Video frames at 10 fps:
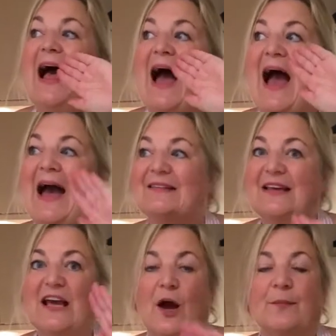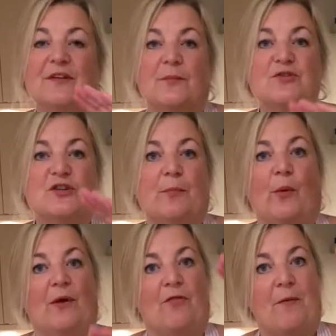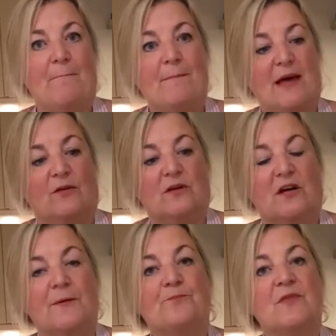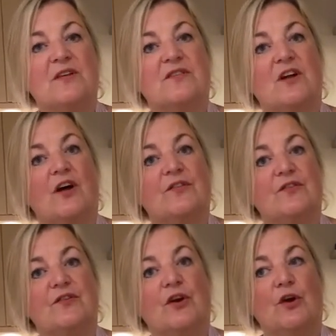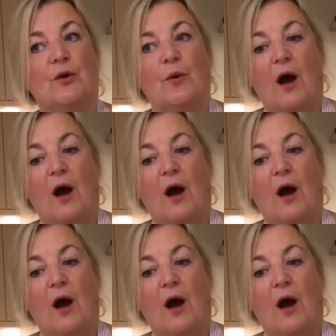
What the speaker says: as it comes up to the boil, the milk starts to